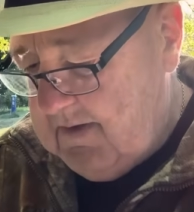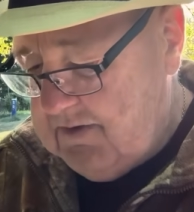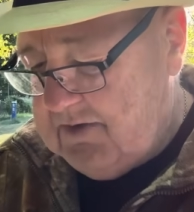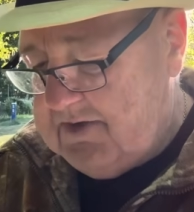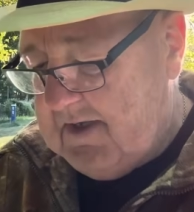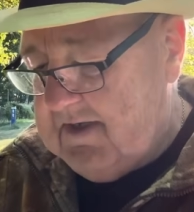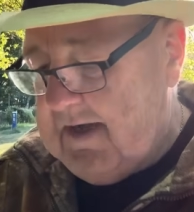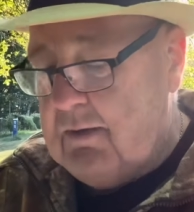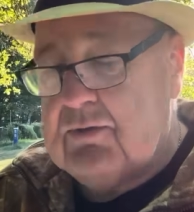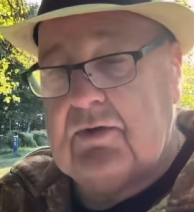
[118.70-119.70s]
here's the 10
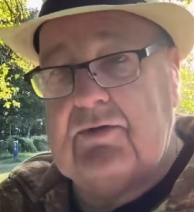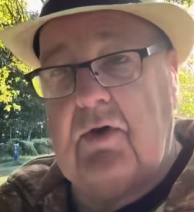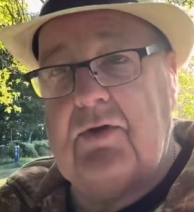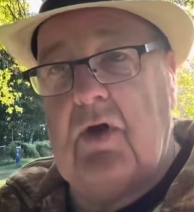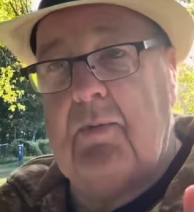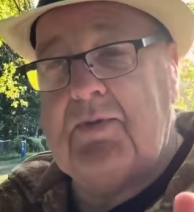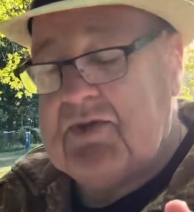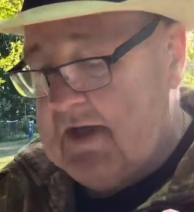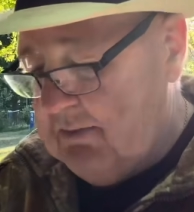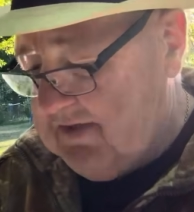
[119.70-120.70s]
councils. They've got Derbyshire
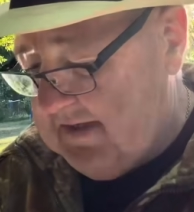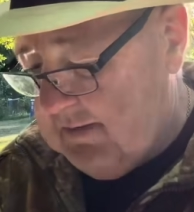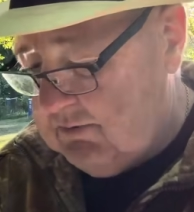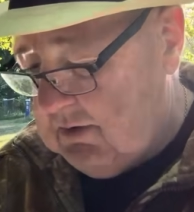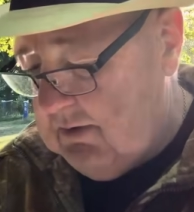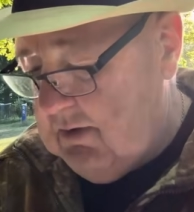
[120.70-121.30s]
County Council,